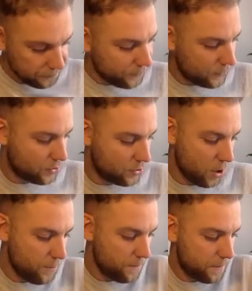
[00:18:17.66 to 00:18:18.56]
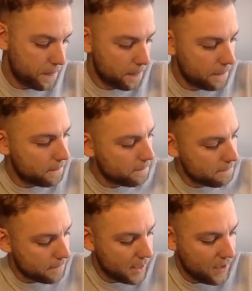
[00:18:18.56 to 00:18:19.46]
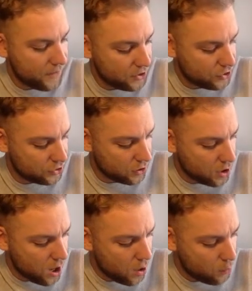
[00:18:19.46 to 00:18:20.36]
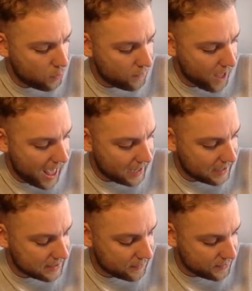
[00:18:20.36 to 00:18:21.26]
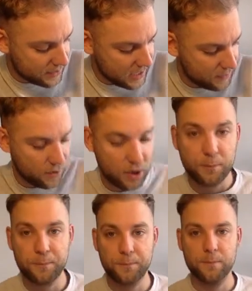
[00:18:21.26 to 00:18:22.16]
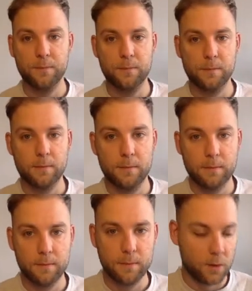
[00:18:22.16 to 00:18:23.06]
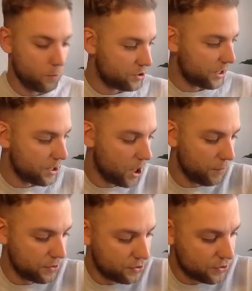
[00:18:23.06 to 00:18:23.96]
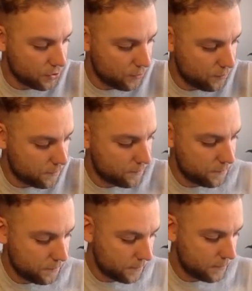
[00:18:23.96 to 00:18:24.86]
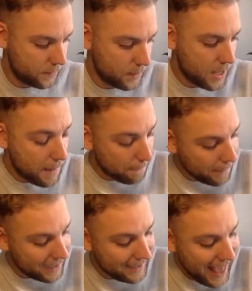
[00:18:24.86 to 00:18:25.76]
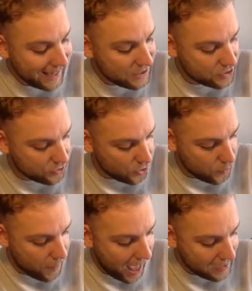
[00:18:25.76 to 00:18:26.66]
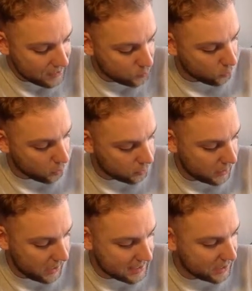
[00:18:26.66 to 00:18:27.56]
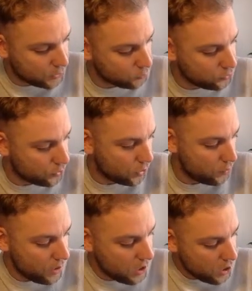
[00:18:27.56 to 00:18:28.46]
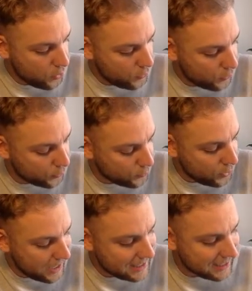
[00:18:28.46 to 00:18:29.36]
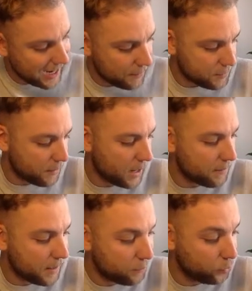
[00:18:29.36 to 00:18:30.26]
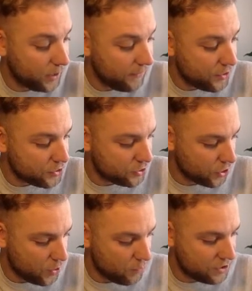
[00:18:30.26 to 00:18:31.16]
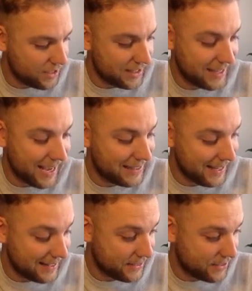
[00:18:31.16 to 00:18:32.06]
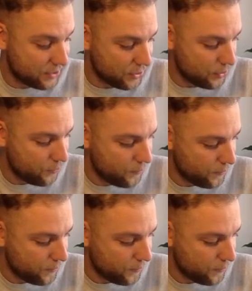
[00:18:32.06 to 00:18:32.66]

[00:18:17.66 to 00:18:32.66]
So if I start with x of 0, which I know is 2, my next term, x1, is equal to 3 times by my previous term, which in this case is 2,